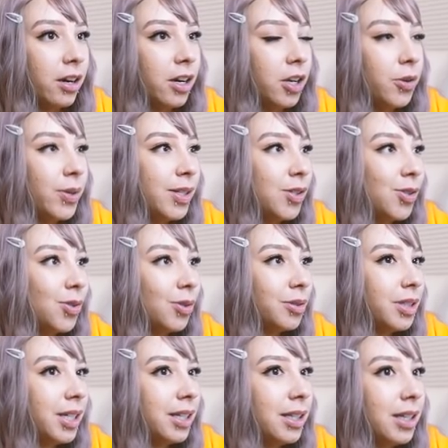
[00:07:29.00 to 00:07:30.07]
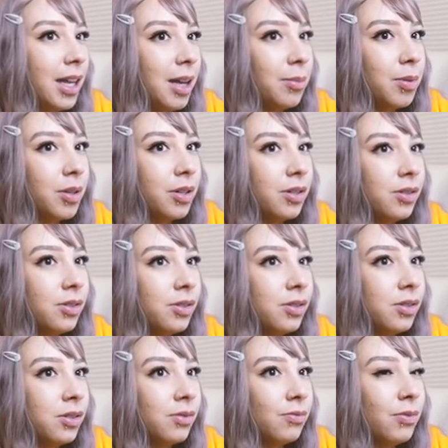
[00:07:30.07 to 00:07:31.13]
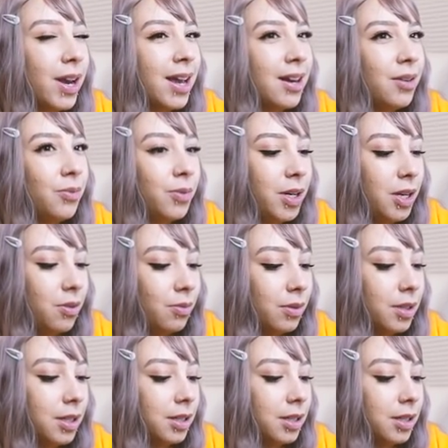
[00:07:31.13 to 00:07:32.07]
Are you insulting the neighbors? Oh, Ren, what are you...